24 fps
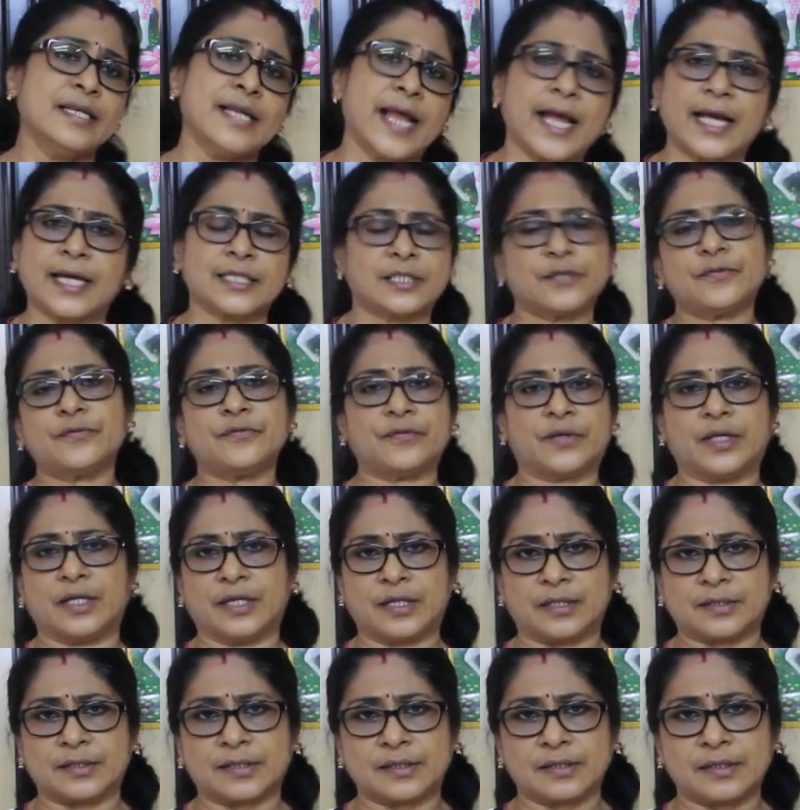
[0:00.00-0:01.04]
negative
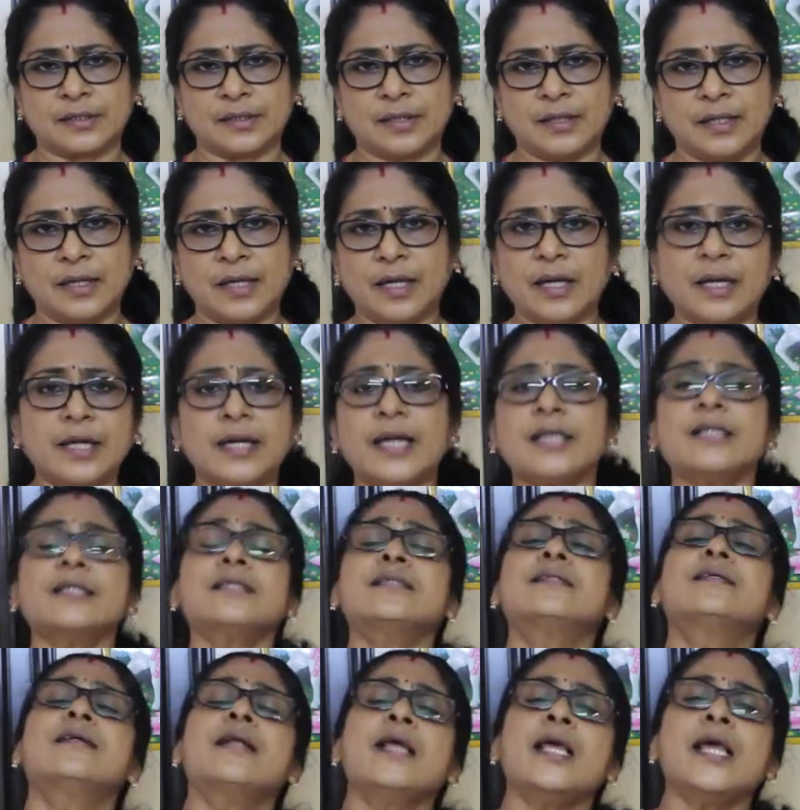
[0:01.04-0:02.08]
feelings. Let
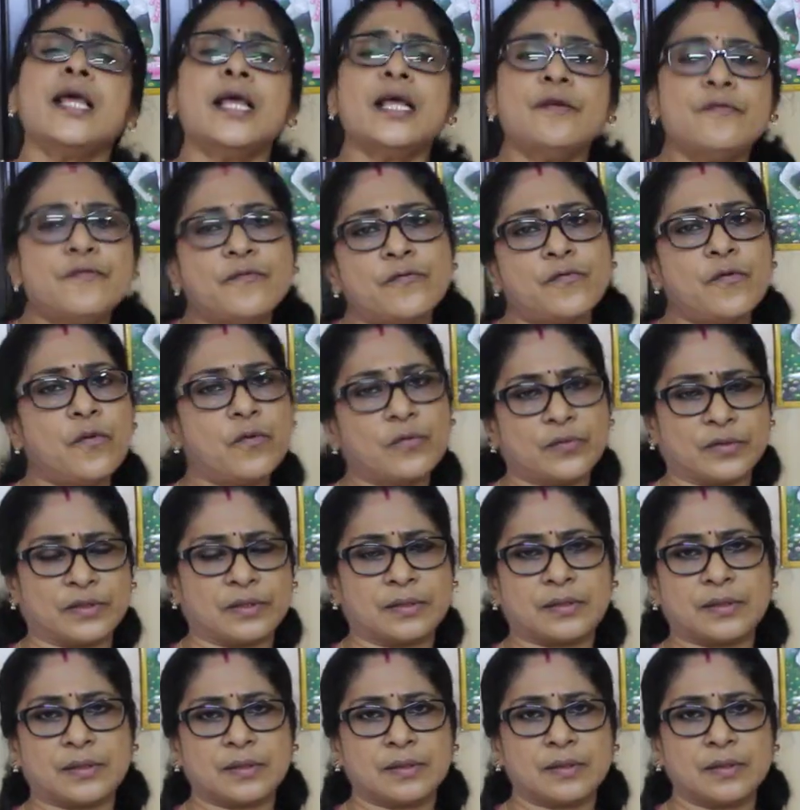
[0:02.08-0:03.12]
us
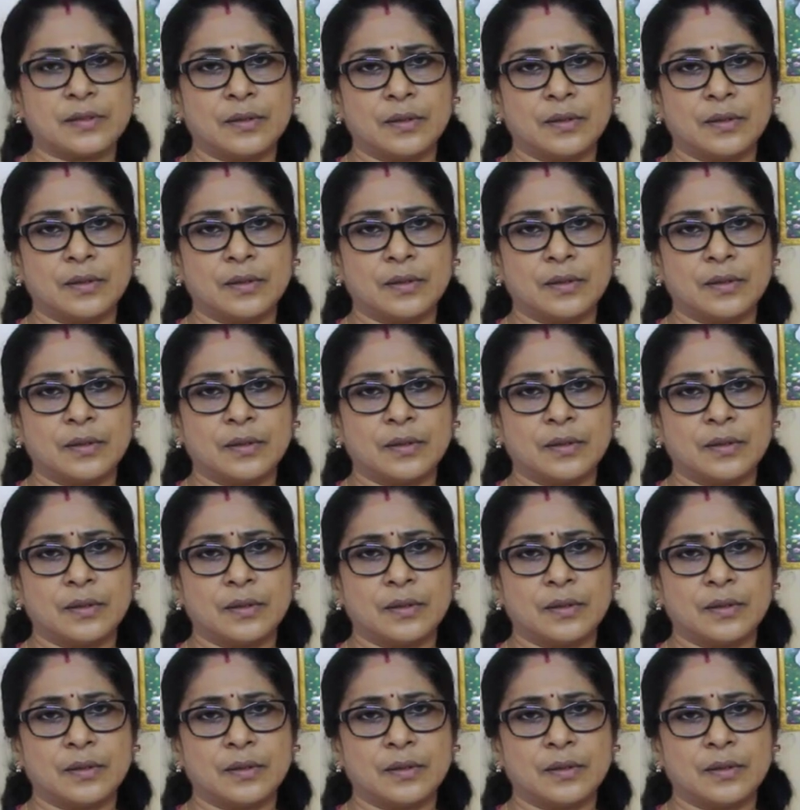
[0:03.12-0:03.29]
reinforce